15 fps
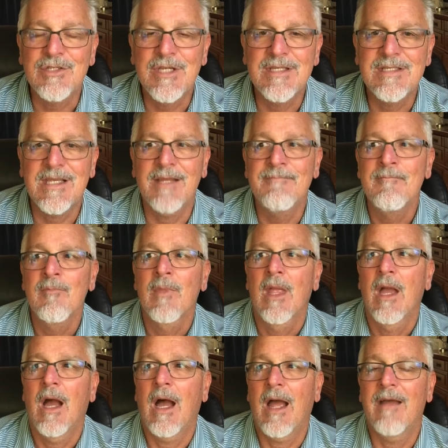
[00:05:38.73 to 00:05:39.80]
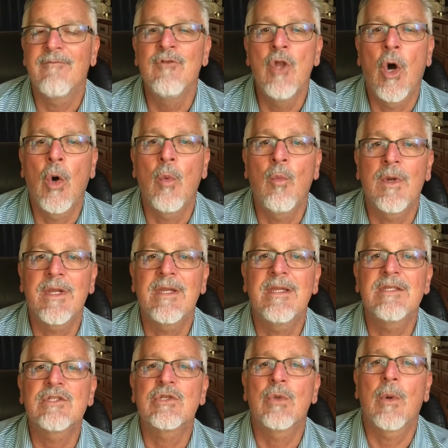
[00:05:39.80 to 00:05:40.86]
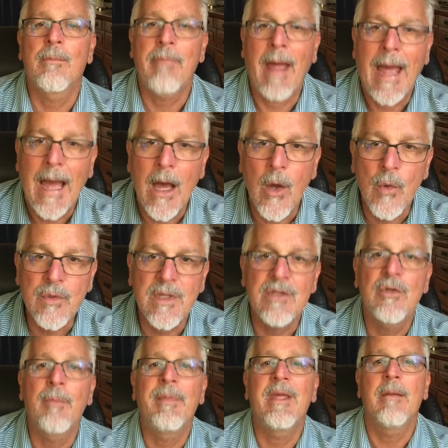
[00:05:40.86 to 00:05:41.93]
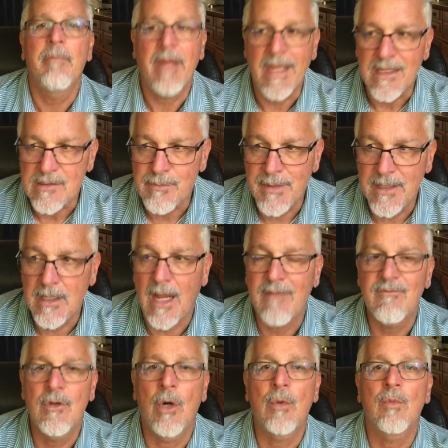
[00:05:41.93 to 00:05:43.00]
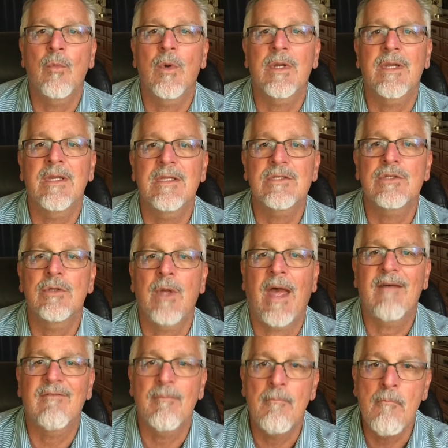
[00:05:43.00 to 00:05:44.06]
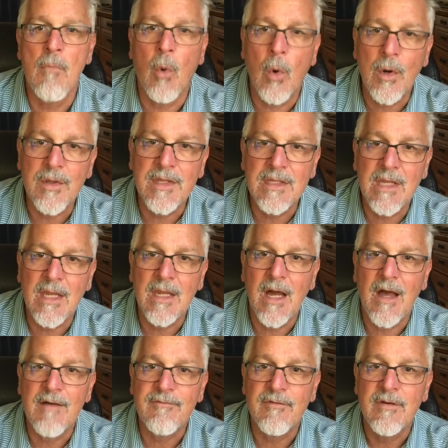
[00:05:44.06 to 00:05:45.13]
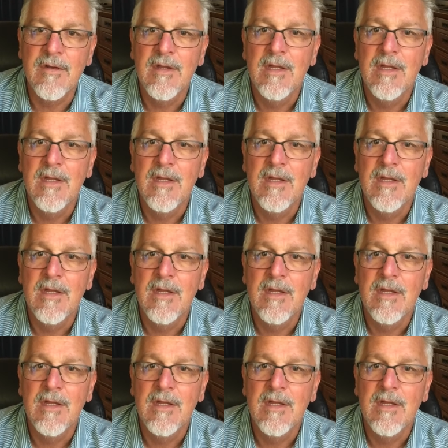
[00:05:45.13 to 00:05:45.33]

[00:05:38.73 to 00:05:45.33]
He said, I've known what it is to abound and to be abased. Meaning I've known what it is to have more than enough,